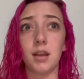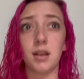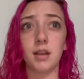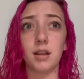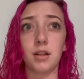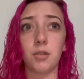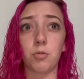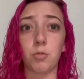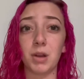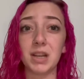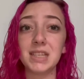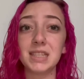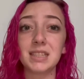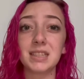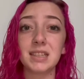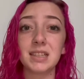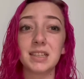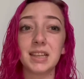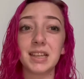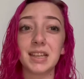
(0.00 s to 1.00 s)

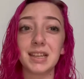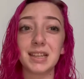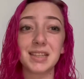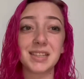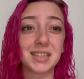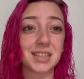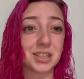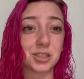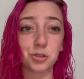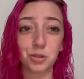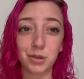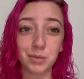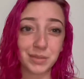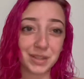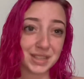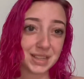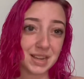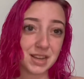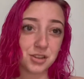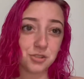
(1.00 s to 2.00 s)
Racing is extremely
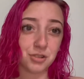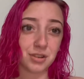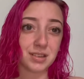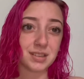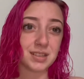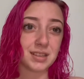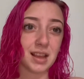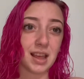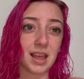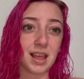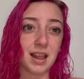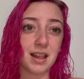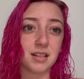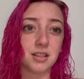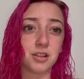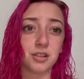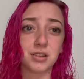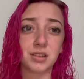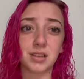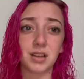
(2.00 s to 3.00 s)
dangerous, and
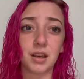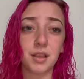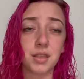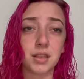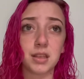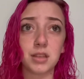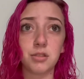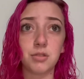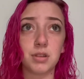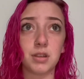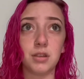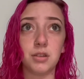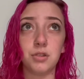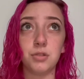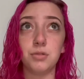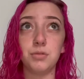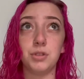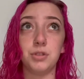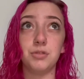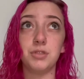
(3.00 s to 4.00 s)
there's nothing you can
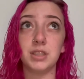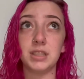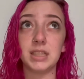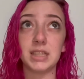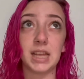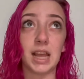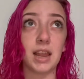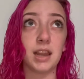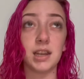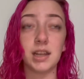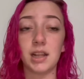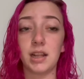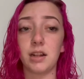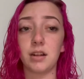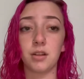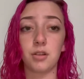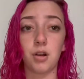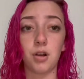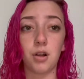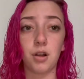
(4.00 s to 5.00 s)
do. You just get in that
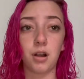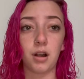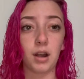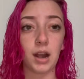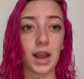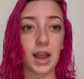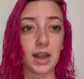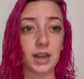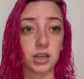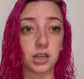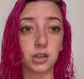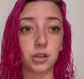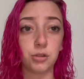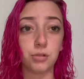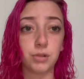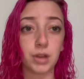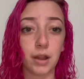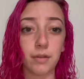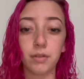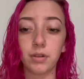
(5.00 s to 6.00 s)
car, and you
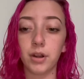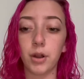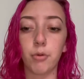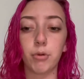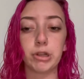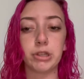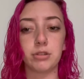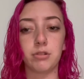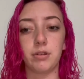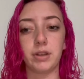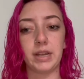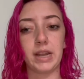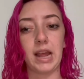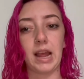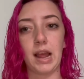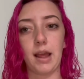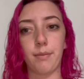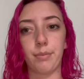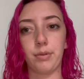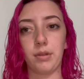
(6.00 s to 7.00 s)
never know what's going to
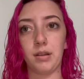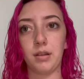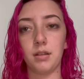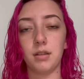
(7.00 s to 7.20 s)
happen.